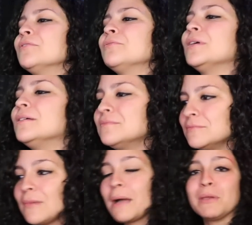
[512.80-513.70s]
of what
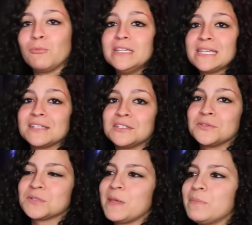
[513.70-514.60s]
I mean we tend to do
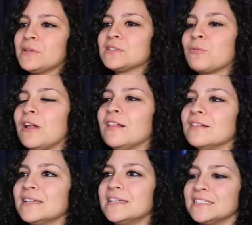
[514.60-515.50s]
as people as well
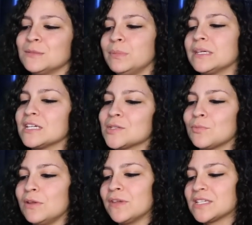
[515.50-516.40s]
is because
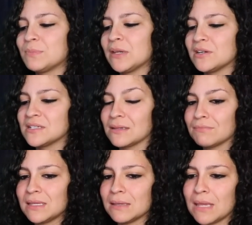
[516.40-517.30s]
we've experienced
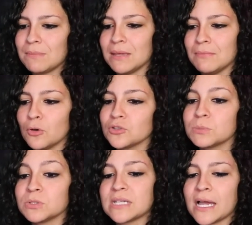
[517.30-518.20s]
something maybe
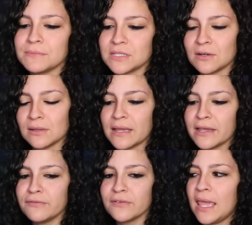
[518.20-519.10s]
multiple times in our
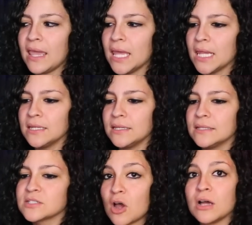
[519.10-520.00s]
life and
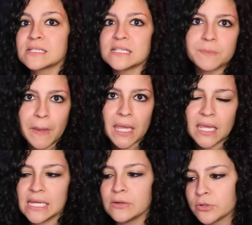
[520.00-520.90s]
it's caused us
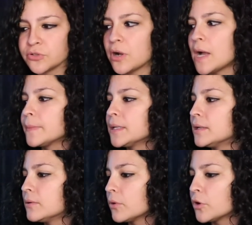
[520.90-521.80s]
pain or
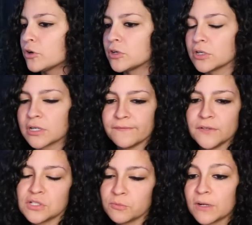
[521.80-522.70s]
trauma or hurt,
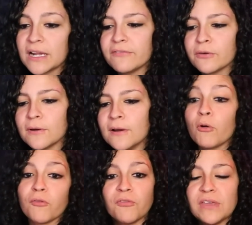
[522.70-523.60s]
confusion, whatever, or
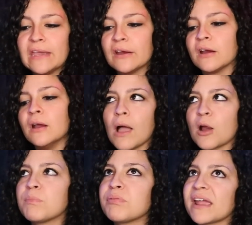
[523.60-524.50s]
fear. Our
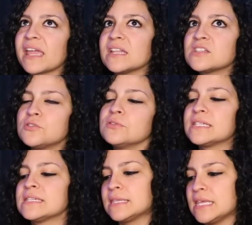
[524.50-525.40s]
brains do
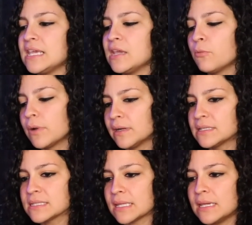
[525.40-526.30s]
this thing where
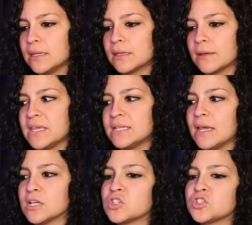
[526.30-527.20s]
it's like it
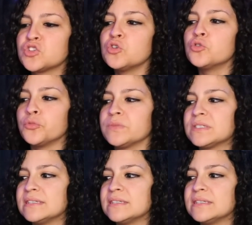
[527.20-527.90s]
assumes